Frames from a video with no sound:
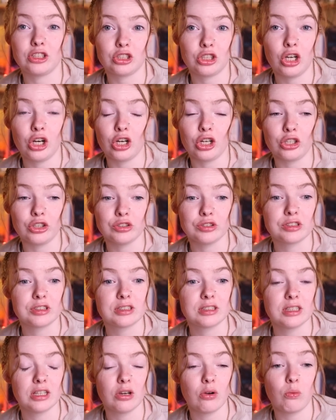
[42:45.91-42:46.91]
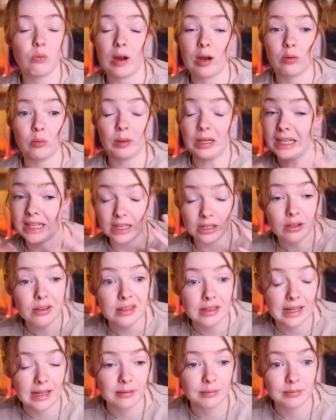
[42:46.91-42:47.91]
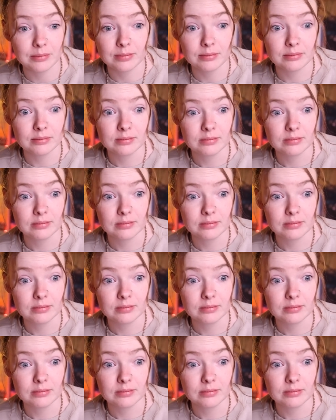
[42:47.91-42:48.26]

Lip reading: girls where we kill them?